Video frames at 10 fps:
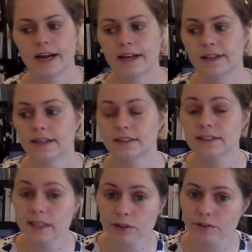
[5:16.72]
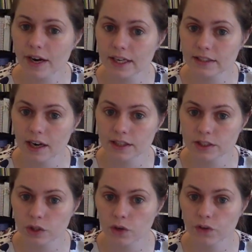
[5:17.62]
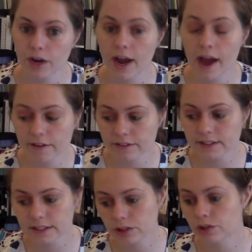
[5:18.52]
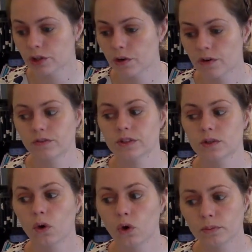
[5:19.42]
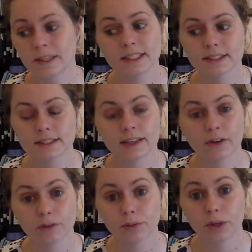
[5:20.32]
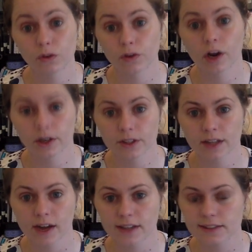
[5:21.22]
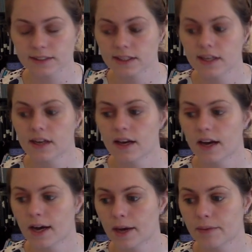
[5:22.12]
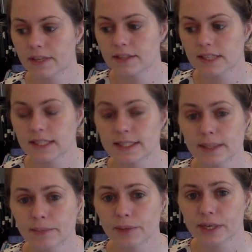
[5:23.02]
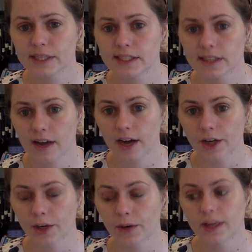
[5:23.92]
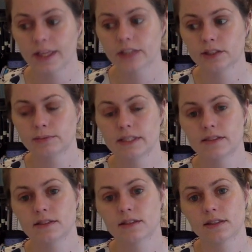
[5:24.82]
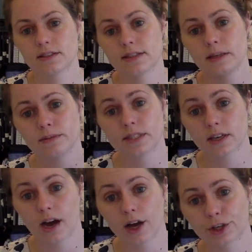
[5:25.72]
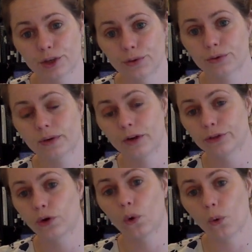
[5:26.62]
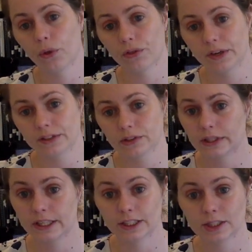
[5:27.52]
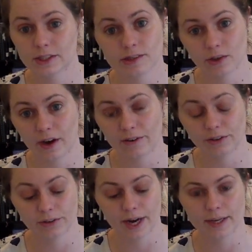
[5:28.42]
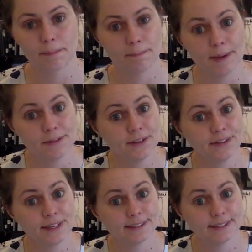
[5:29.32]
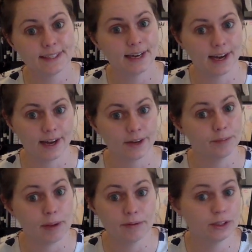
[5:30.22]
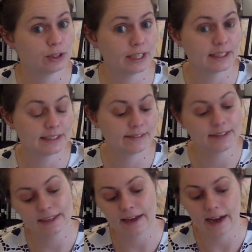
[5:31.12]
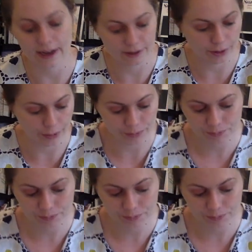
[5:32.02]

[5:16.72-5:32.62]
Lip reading: And then instead of writing dots over every single note of this whole piece, because that would be over 100 dots, they said sempre staccato. And that just means the same staccato throughout the whole thing, so they just don't have to write. Maybe they're lazy, or maybe they're trying to save ink, I don't know.